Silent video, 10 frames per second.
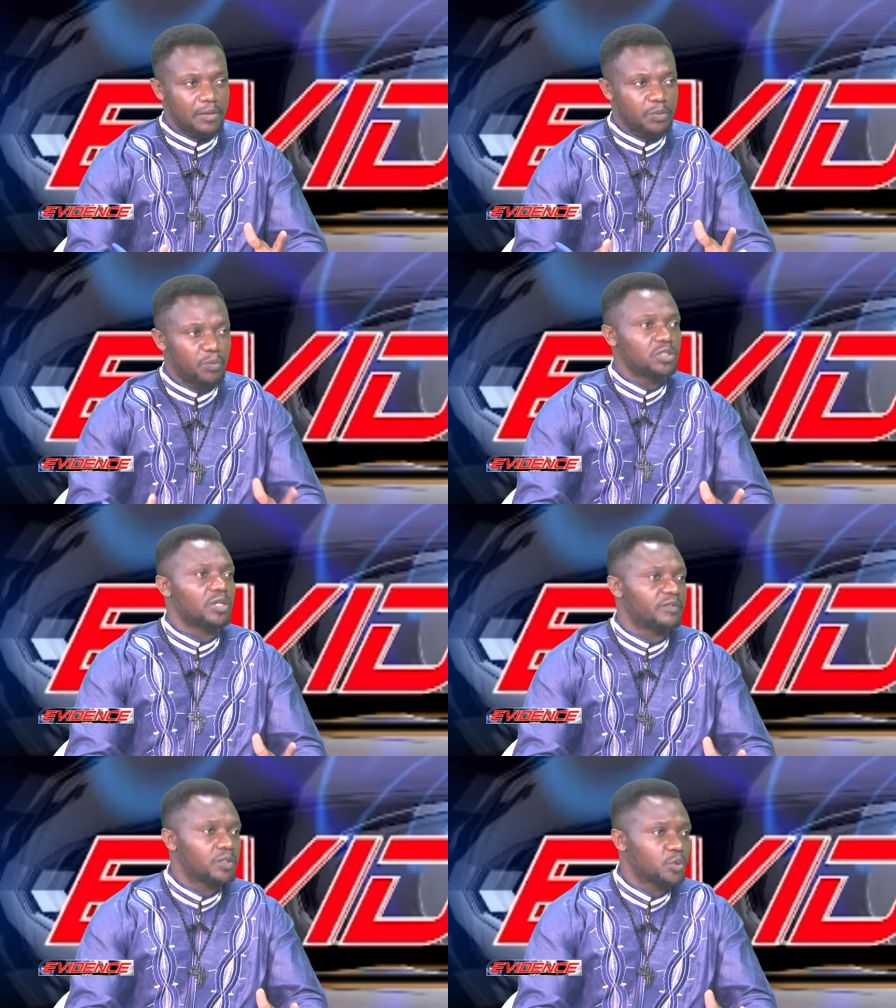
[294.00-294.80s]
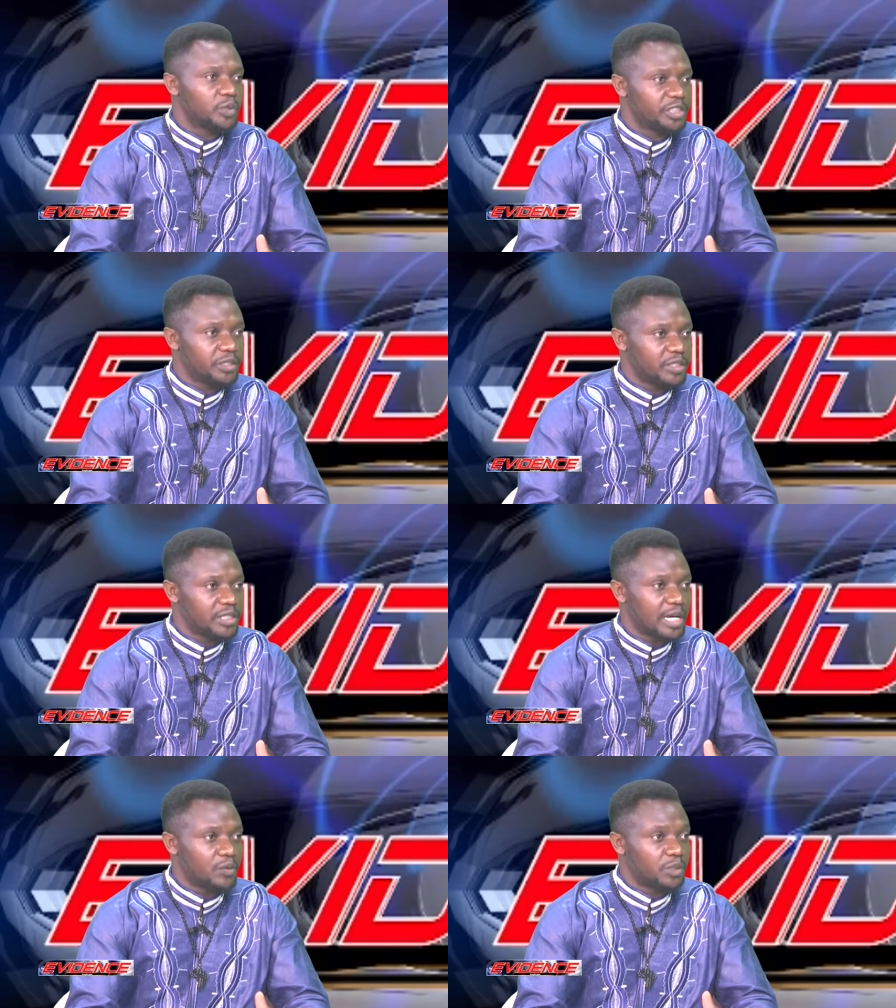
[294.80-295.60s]
most of those questions
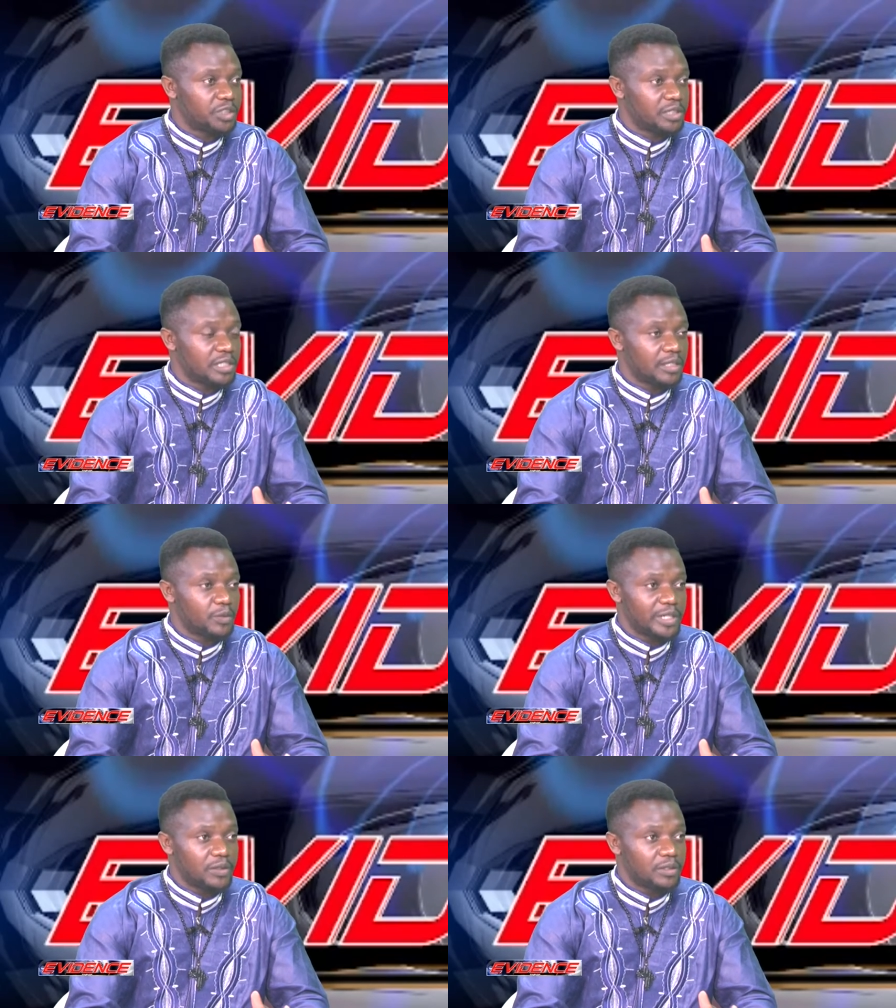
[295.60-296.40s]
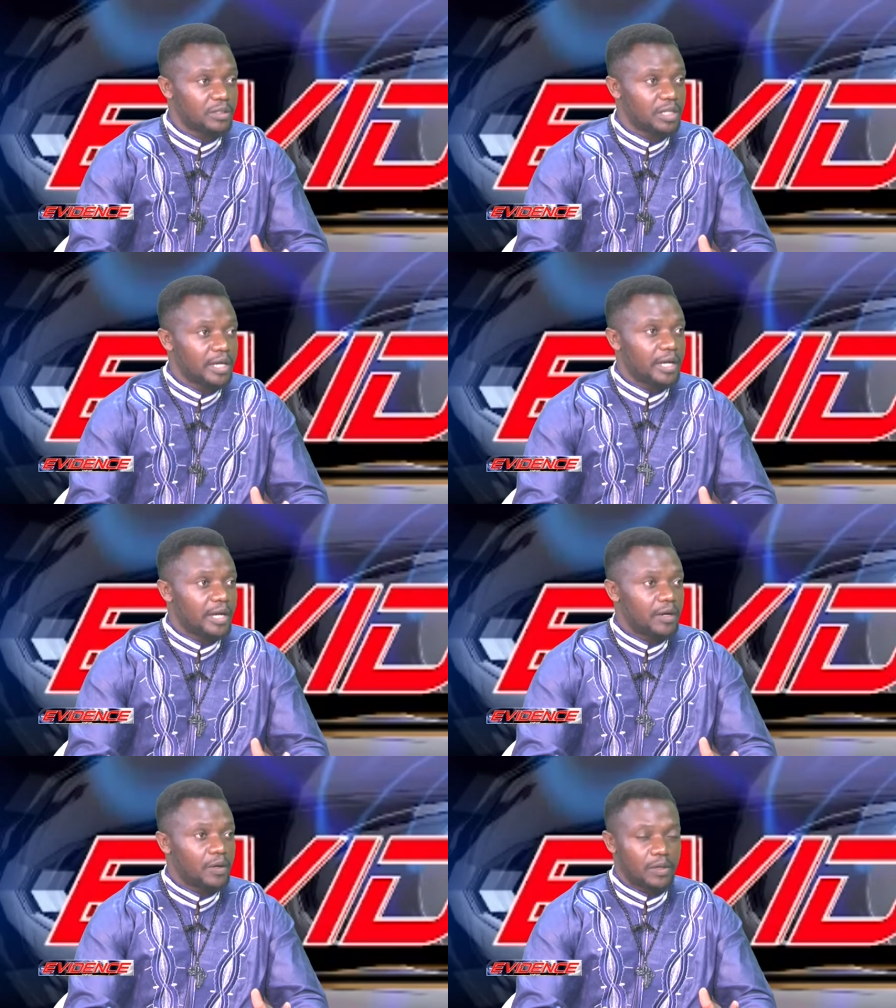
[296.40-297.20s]
are questions that were not,
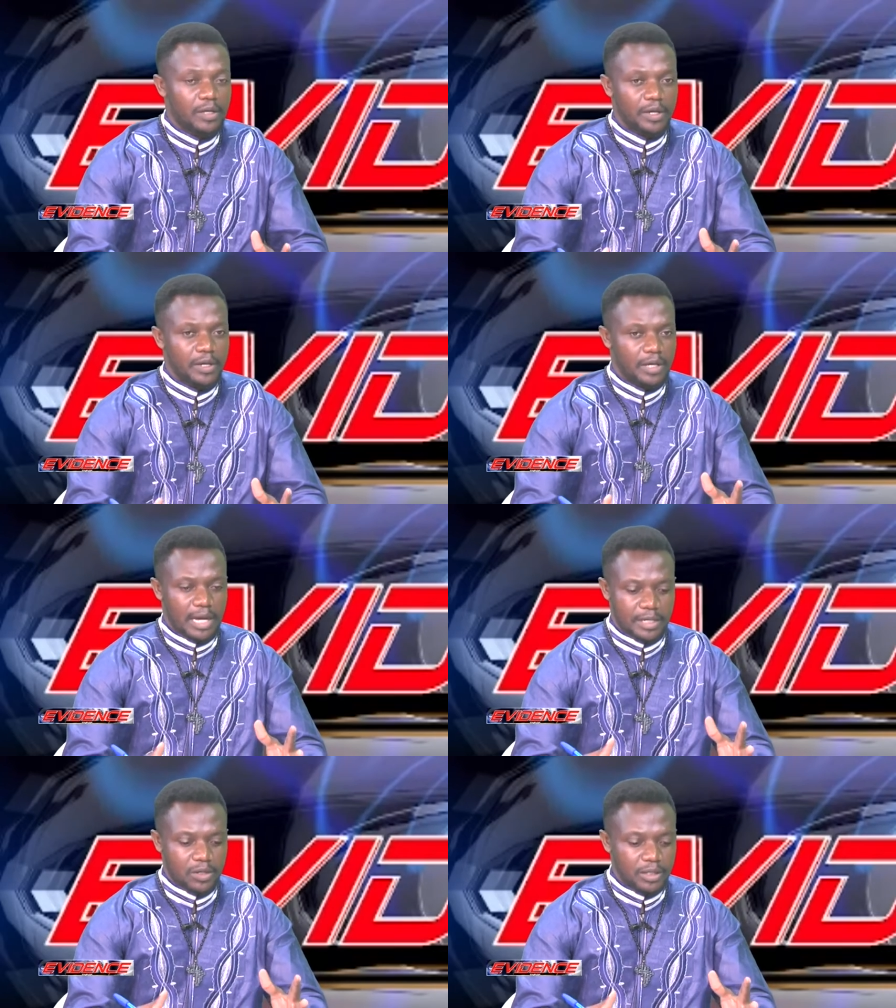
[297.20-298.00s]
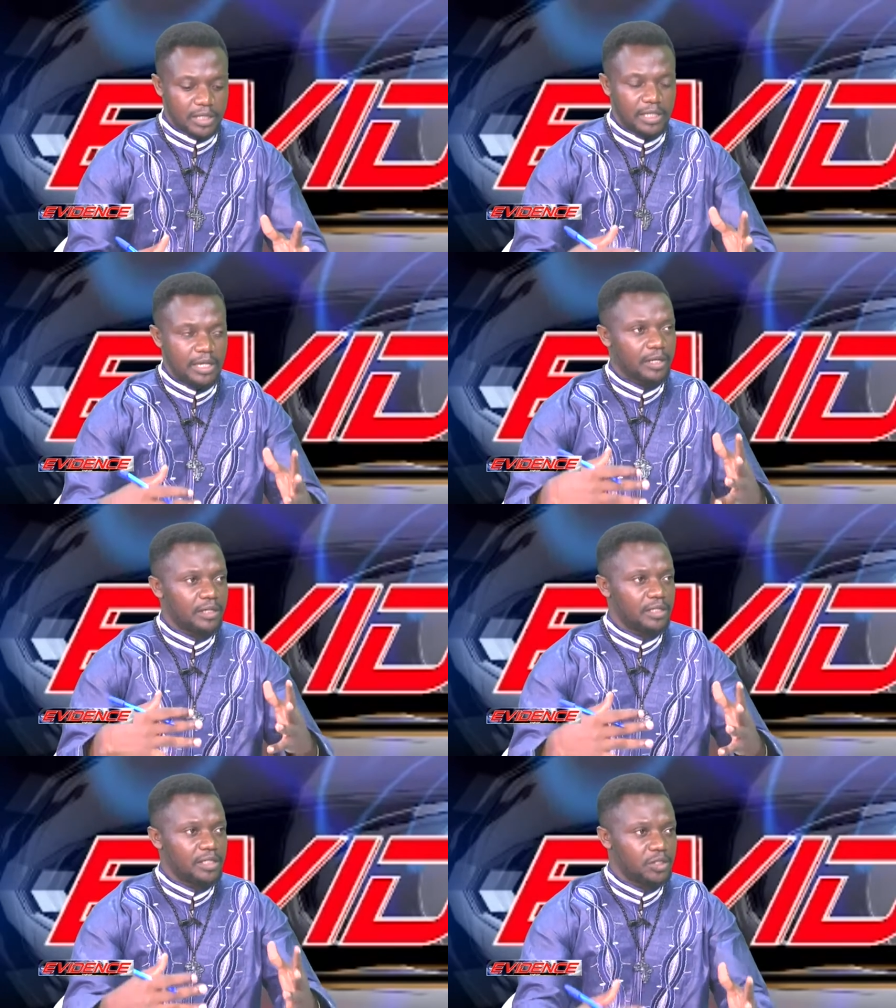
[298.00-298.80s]
I thought in
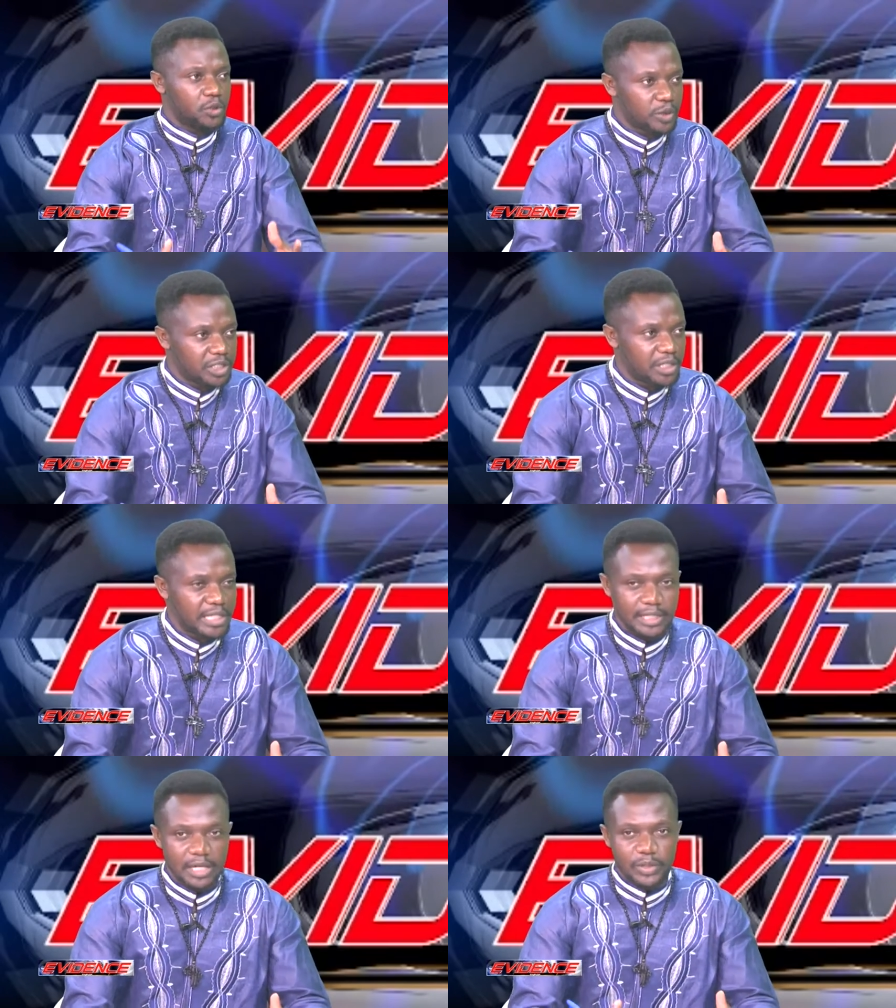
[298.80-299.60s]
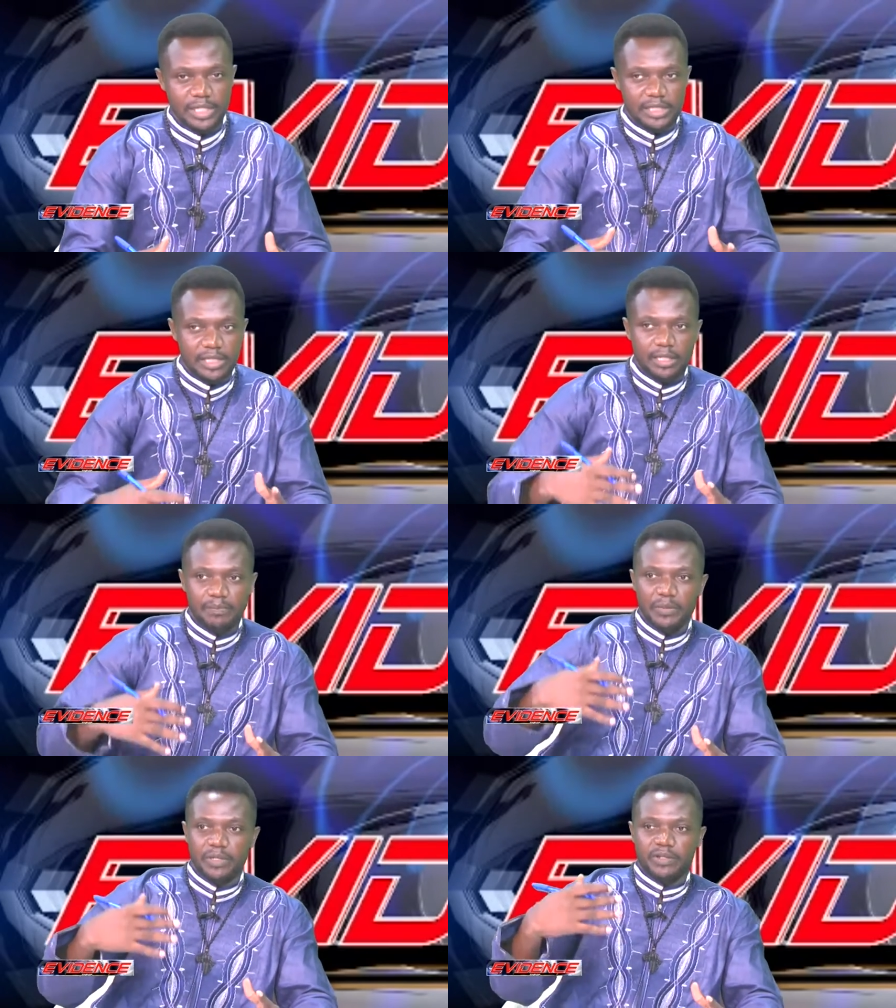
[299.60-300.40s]
a situation like that when they said
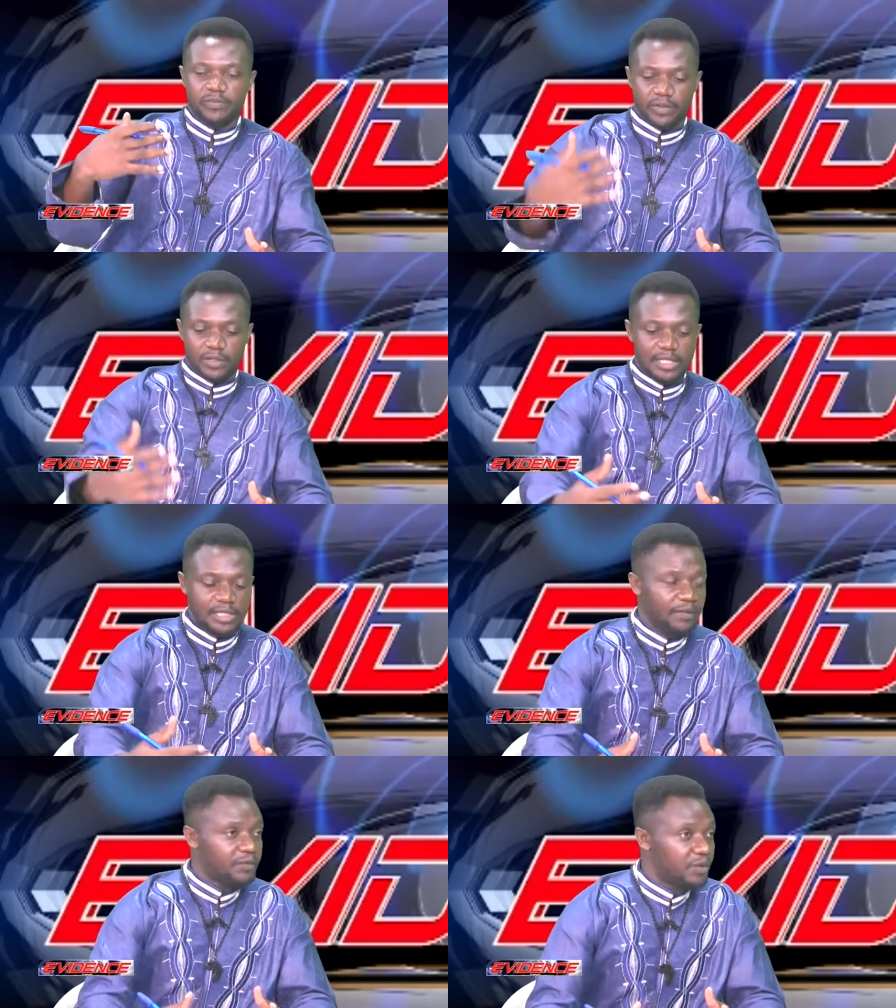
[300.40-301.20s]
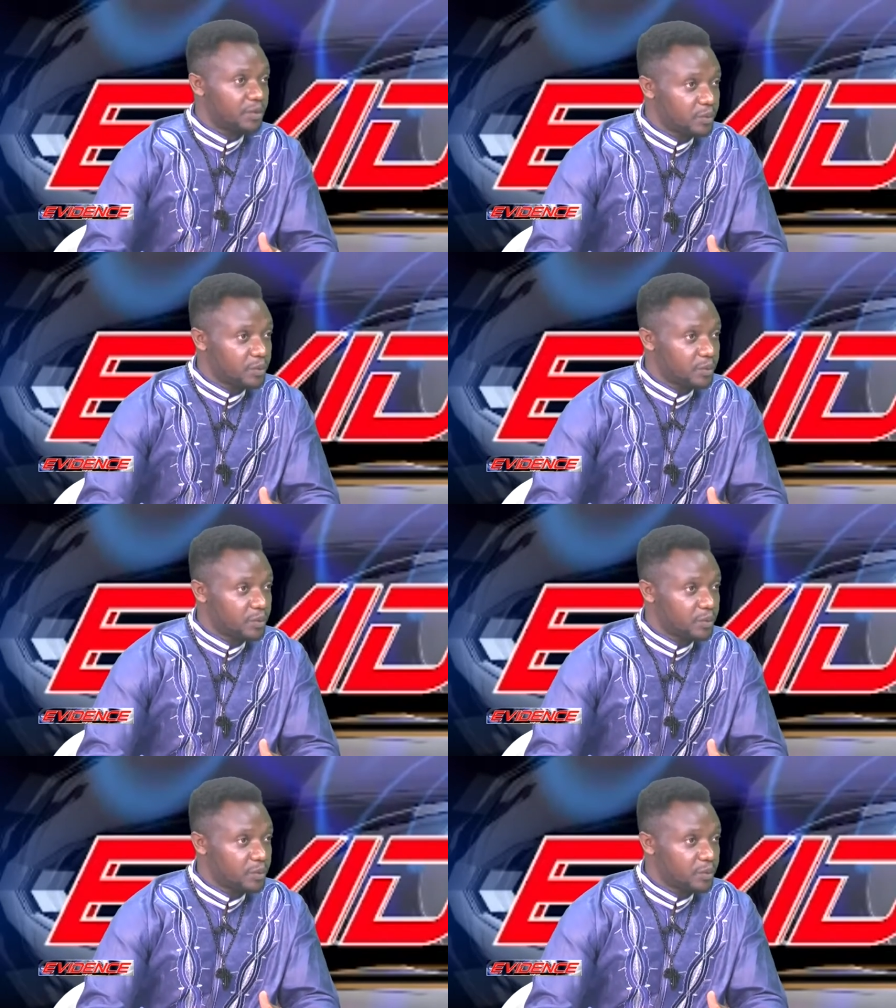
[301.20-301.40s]
maybe, let's take for